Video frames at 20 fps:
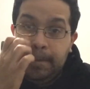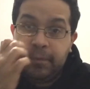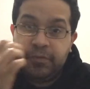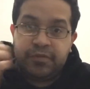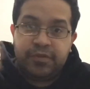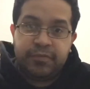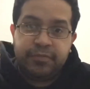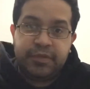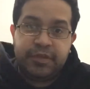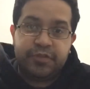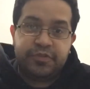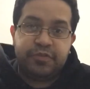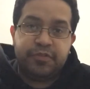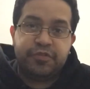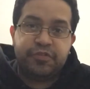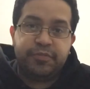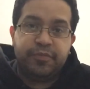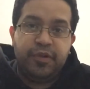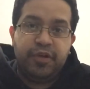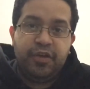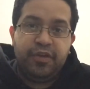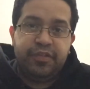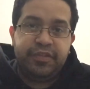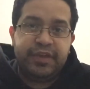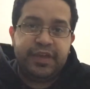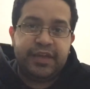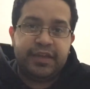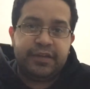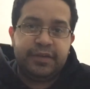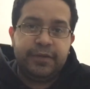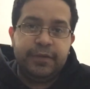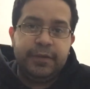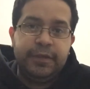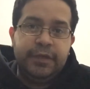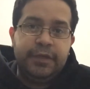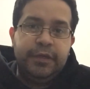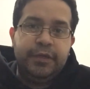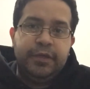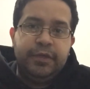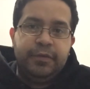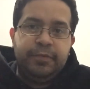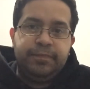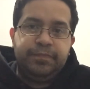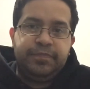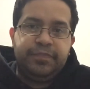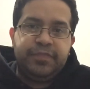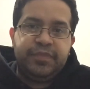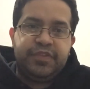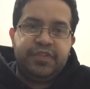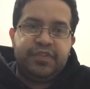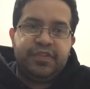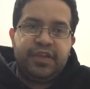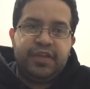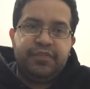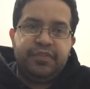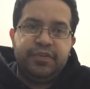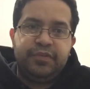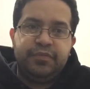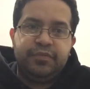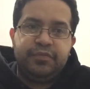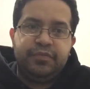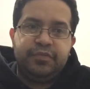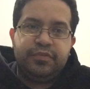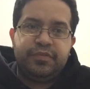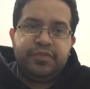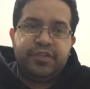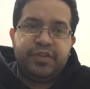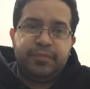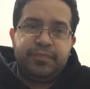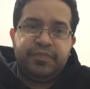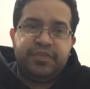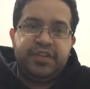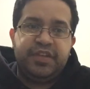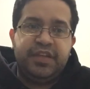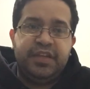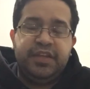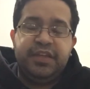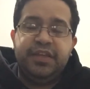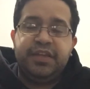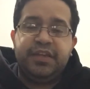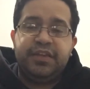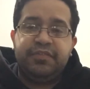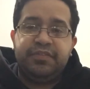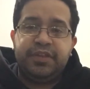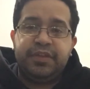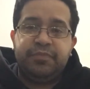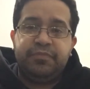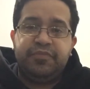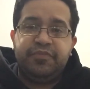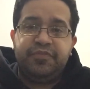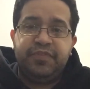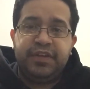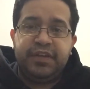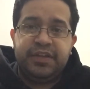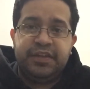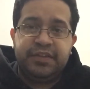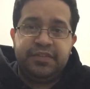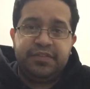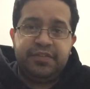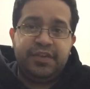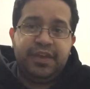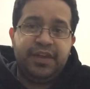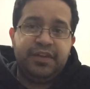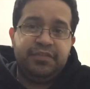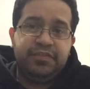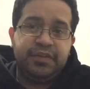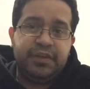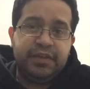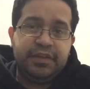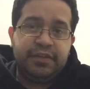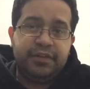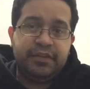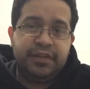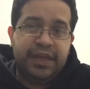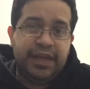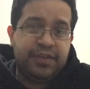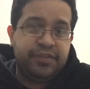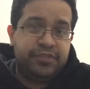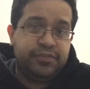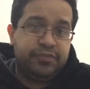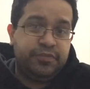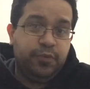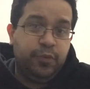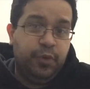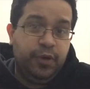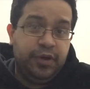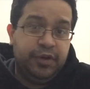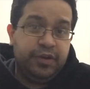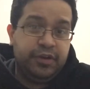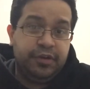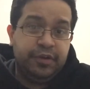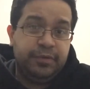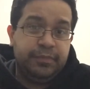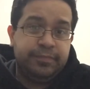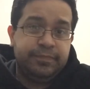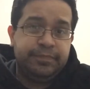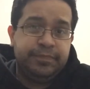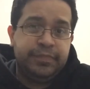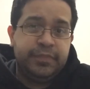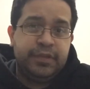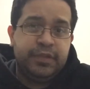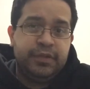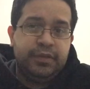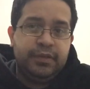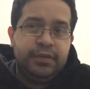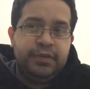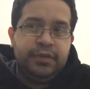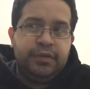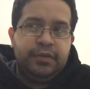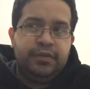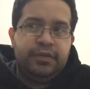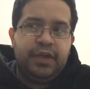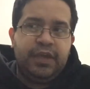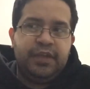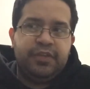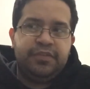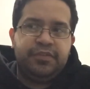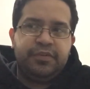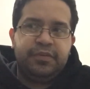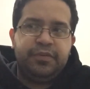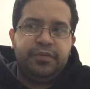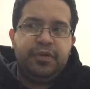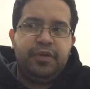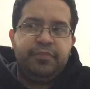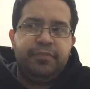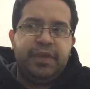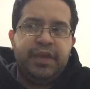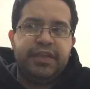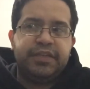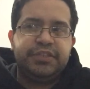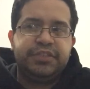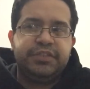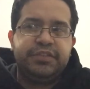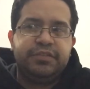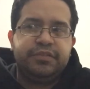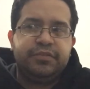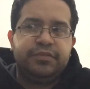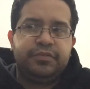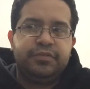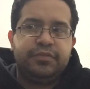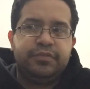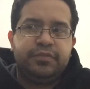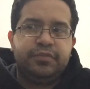something so small that 7 septillion of them fit inside of a glass of water. And so imagine,